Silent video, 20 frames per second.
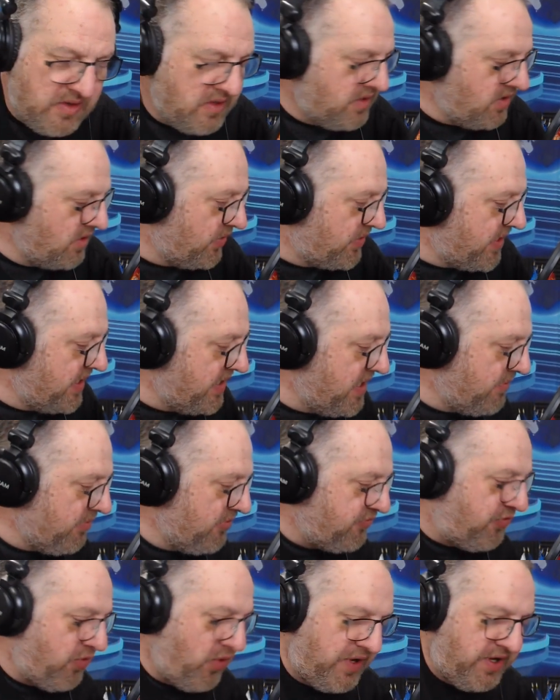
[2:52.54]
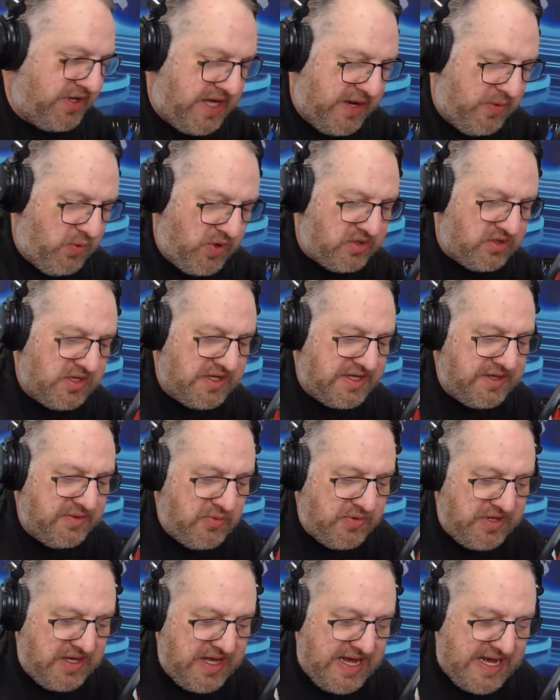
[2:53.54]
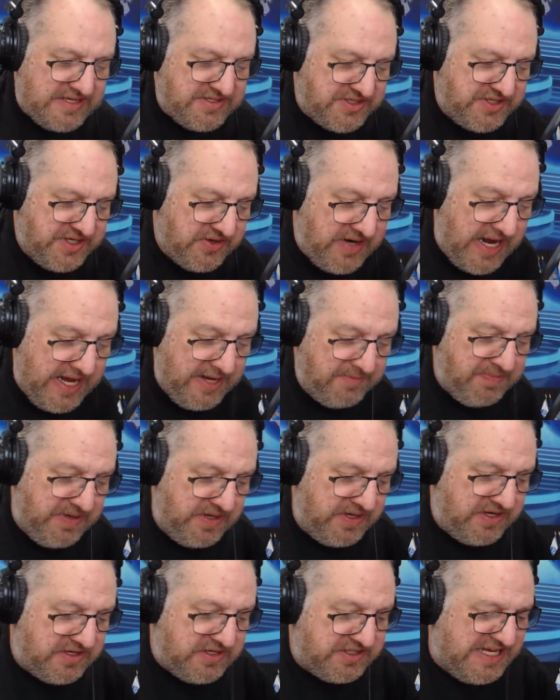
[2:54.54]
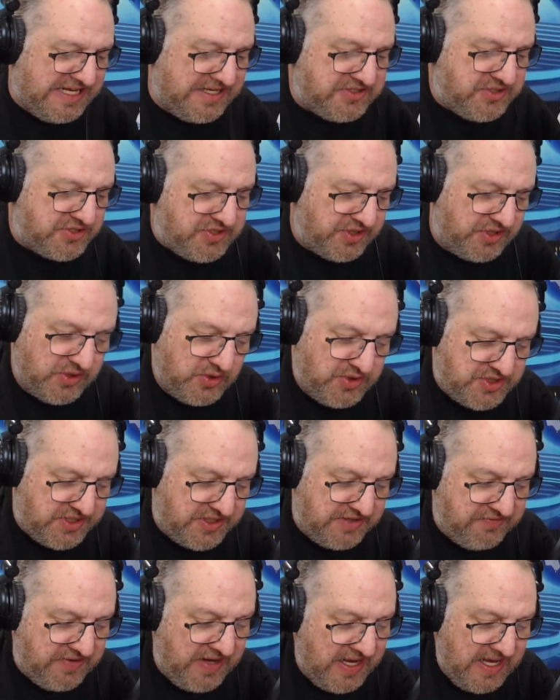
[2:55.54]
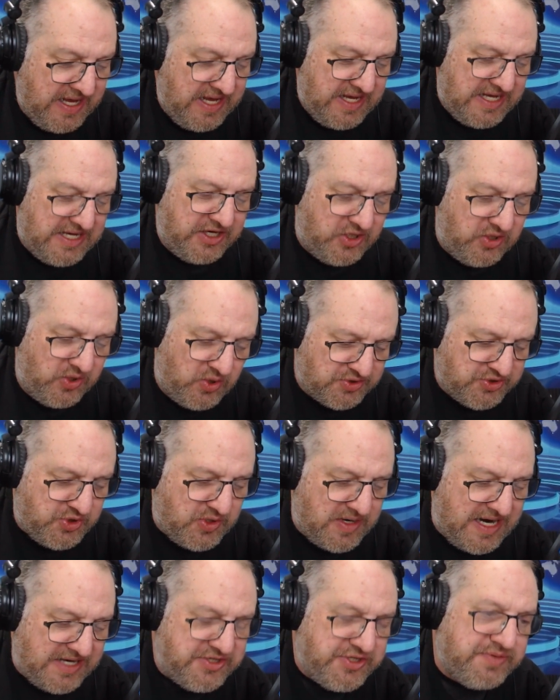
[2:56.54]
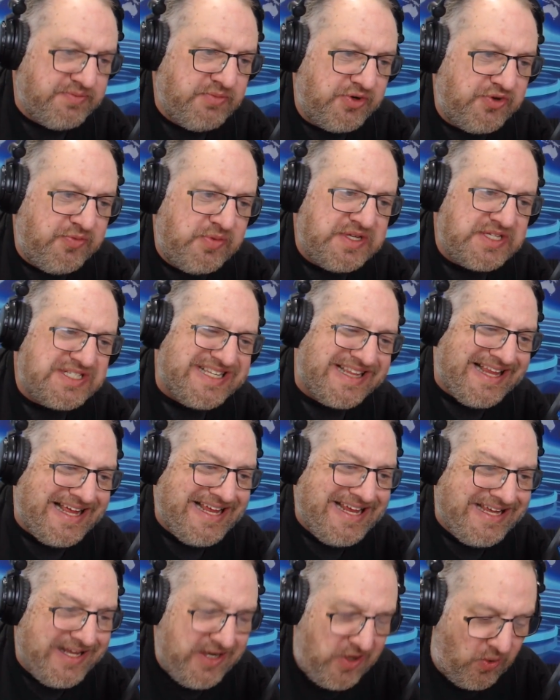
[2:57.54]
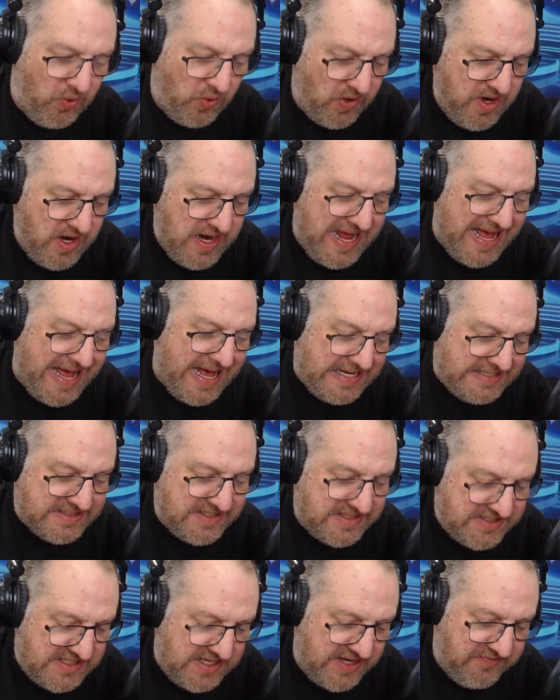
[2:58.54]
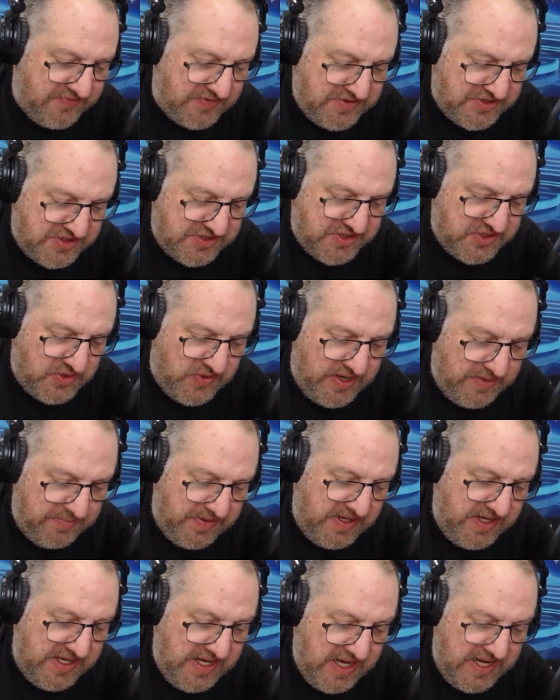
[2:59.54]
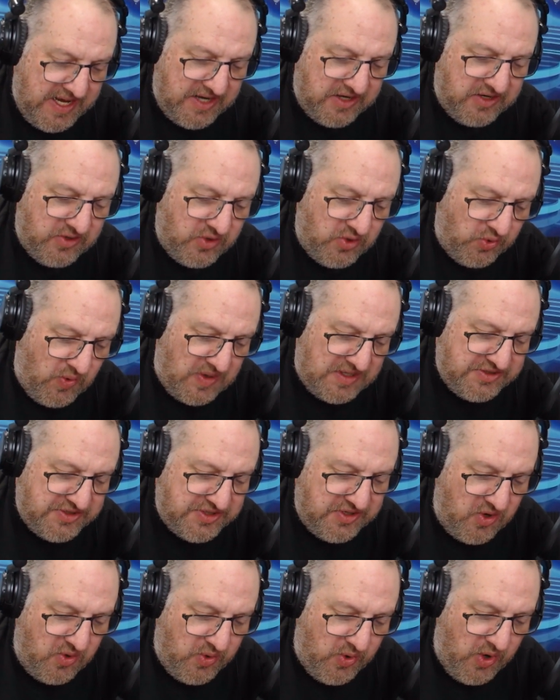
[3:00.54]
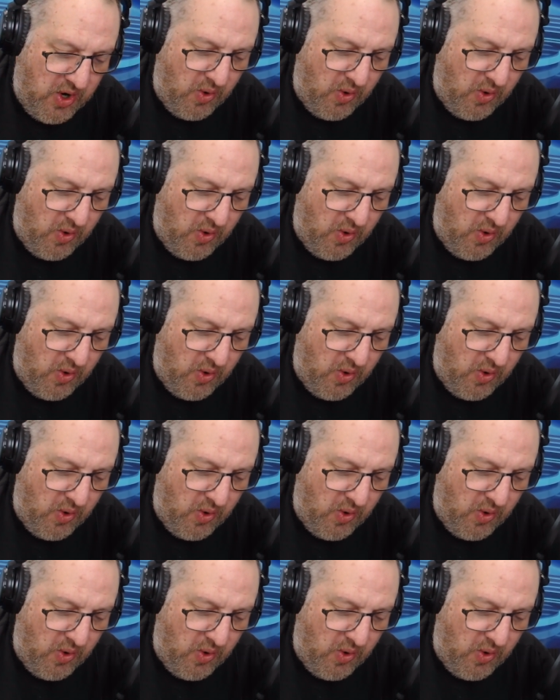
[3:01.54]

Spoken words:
Okay, number 48, we're clicking with gas here. AP exclusive. Google tracks your movements, like it or not. San Francisco AP, Google wants to know